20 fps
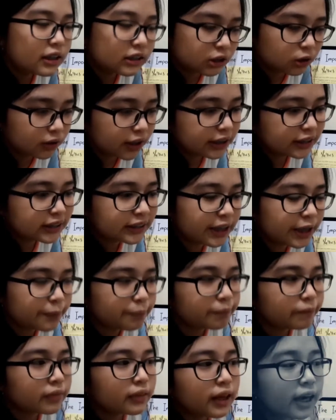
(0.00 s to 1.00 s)
So let's
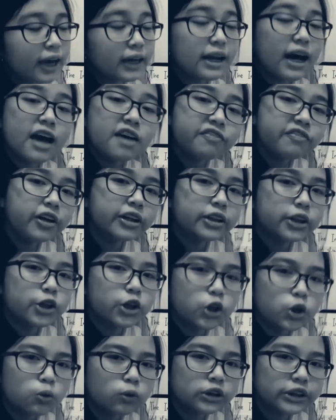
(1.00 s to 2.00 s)
say, and I felt a
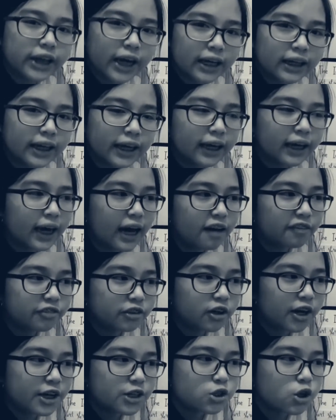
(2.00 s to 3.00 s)
huge headache
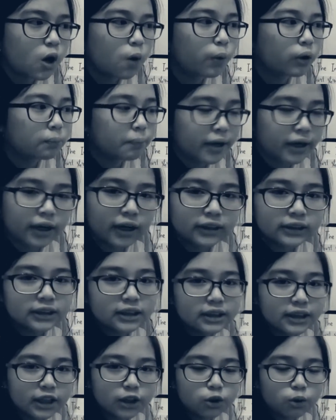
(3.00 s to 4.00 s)
after I saw what my
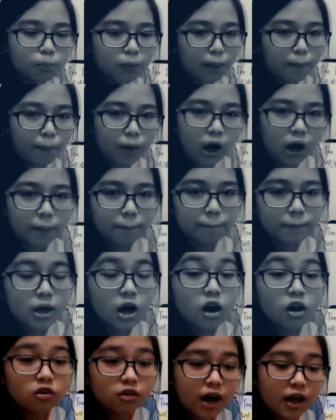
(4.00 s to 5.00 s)
cousin did to my mom,
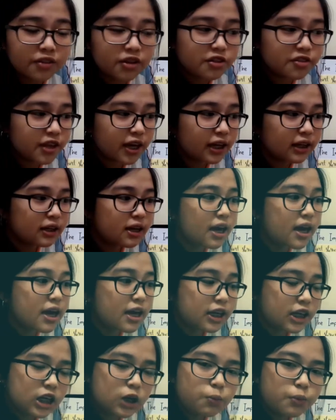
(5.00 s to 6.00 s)
rather than
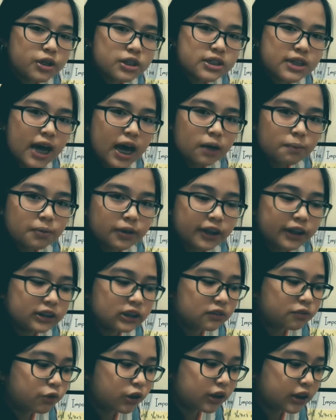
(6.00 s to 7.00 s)
he was sad
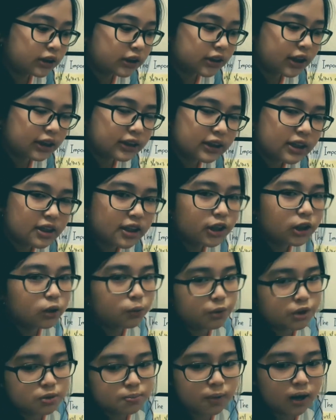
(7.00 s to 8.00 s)
because of what his cousin did to
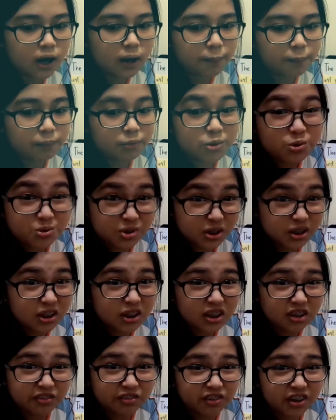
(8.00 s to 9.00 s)
his mom. You see the
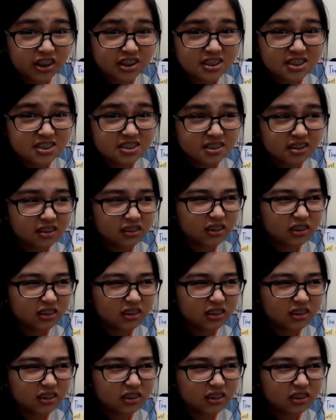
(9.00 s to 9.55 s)
difference?